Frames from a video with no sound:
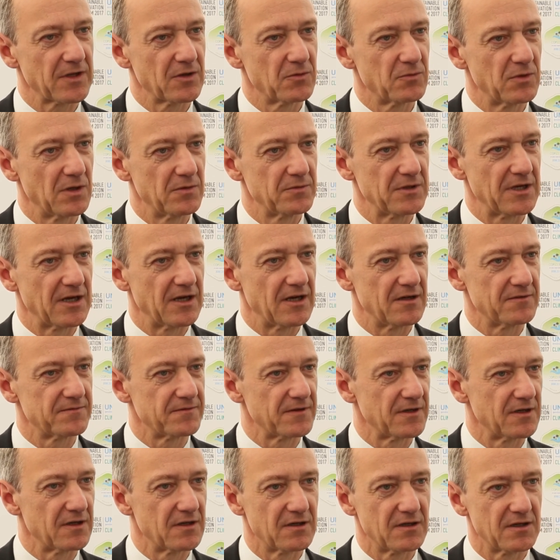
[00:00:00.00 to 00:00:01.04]
where we have
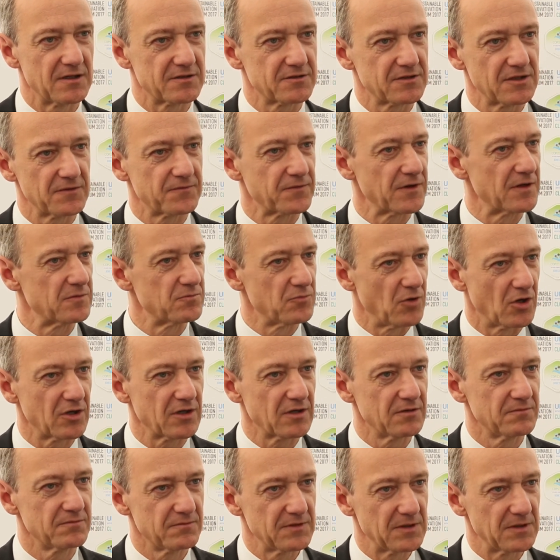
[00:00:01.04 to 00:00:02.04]
a different model.